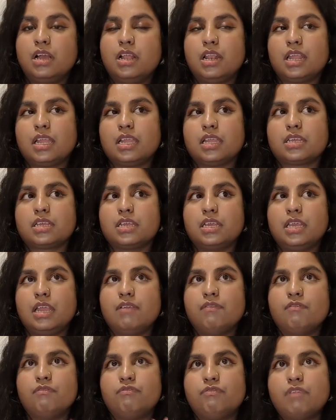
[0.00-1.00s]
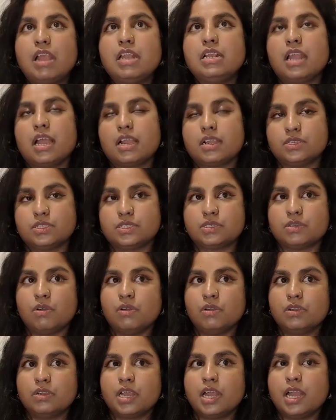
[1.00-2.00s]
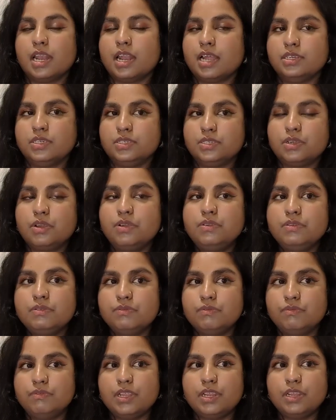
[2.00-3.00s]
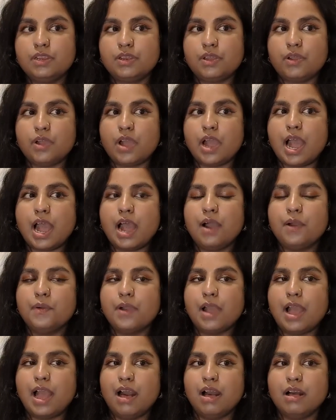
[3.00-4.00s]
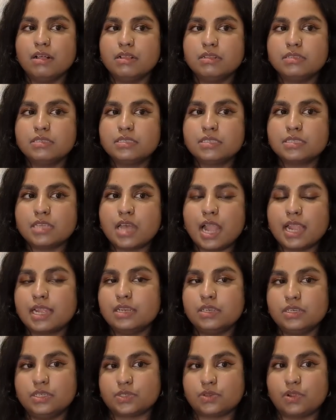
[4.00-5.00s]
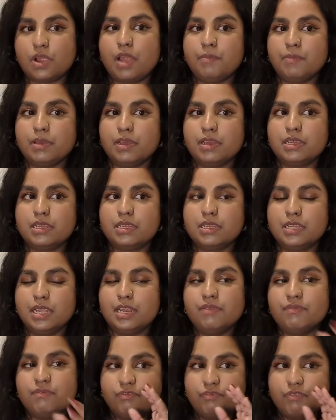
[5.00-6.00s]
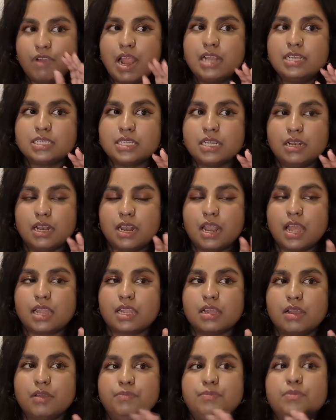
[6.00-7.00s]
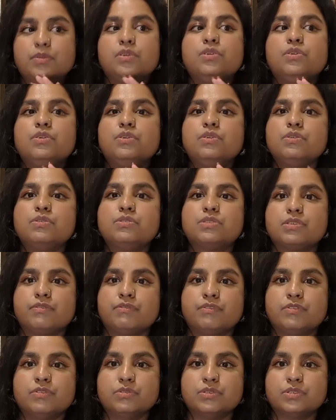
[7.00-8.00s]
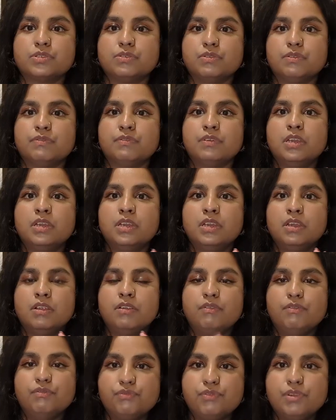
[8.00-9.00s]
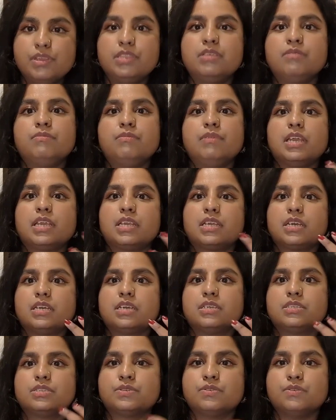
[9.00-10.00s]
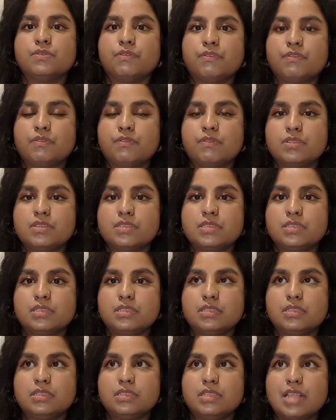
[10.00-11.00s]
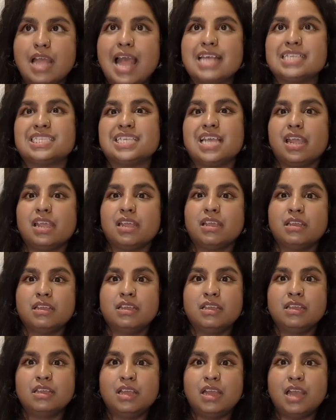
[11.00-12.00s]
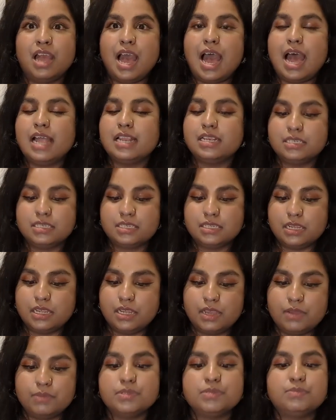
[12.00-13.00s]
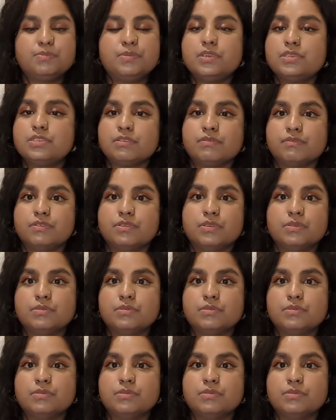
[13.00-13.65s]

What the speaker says: like, it read like a song, and I don't really know how else I can describe it. It read like a beautiful sort of rhythmic sort of essay, and it was beautiful.